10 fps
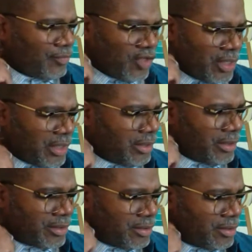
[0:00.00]
Y'all not
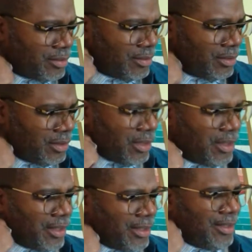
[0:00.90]
listening
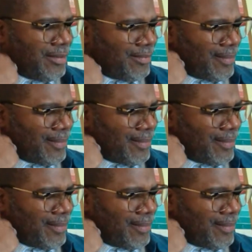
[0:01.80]
to.